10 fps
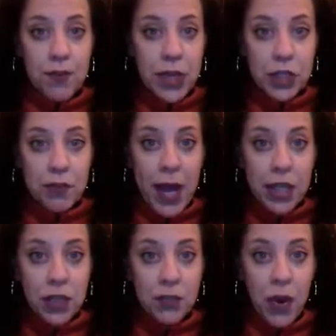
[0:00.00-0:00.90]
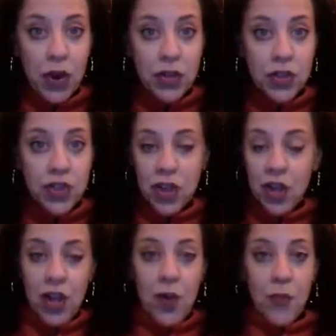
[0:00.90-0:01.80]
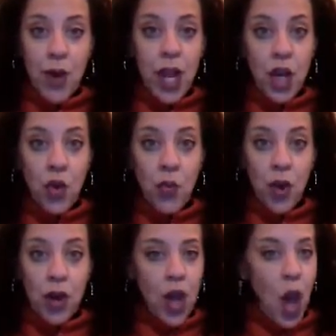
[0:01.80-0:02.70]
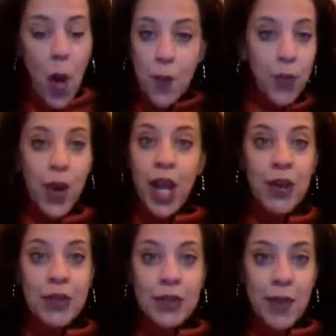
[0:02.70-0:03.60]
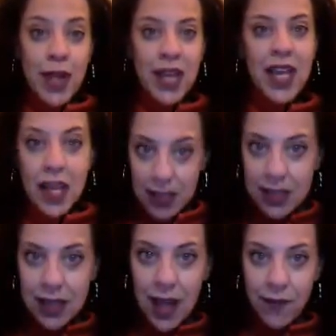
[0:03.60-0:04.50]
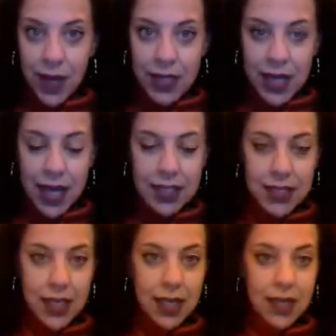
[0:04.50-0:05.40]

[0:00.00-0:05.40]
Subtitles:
bish bash bosh, brand new word, brand new spelling. Isn't that fantastic?